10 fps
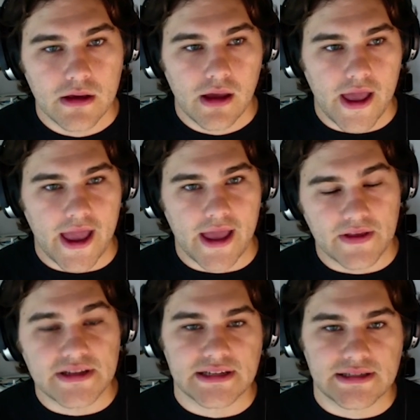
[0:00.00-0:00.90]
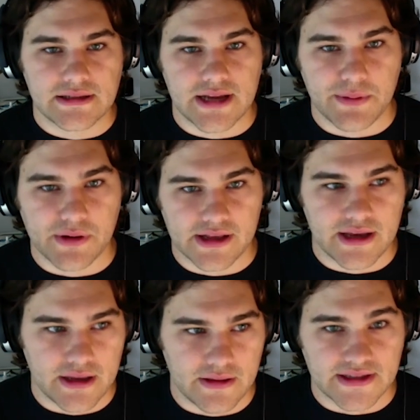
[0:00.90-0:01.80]
And this is
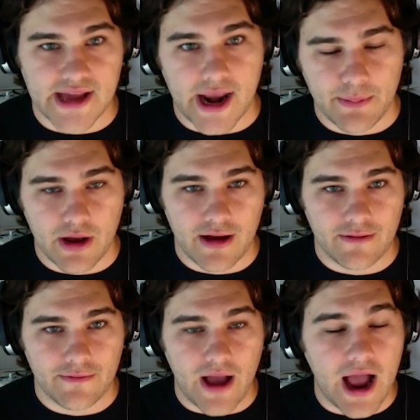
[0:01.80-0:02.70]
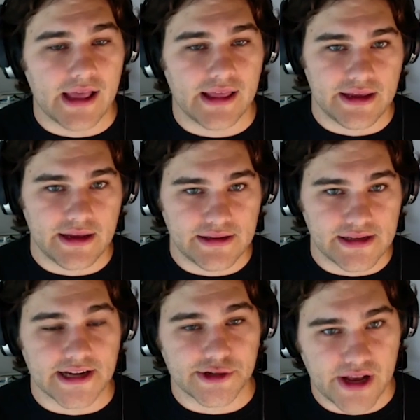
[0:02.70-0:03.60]
typically the setup of highly
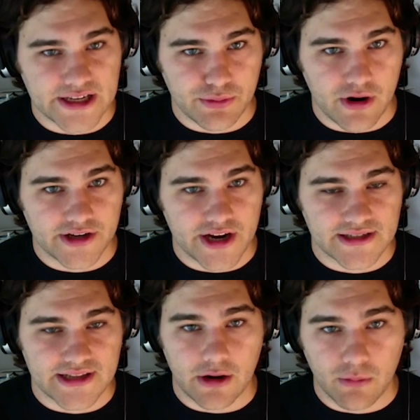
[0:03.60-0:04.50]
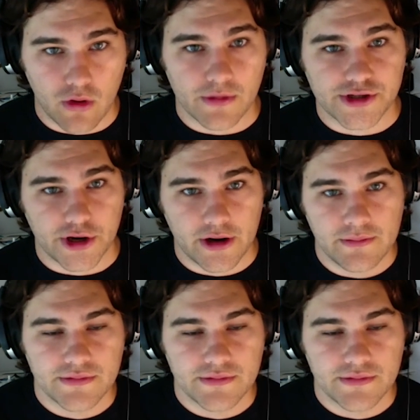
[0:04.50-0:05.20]
decentralized projects that are more mature.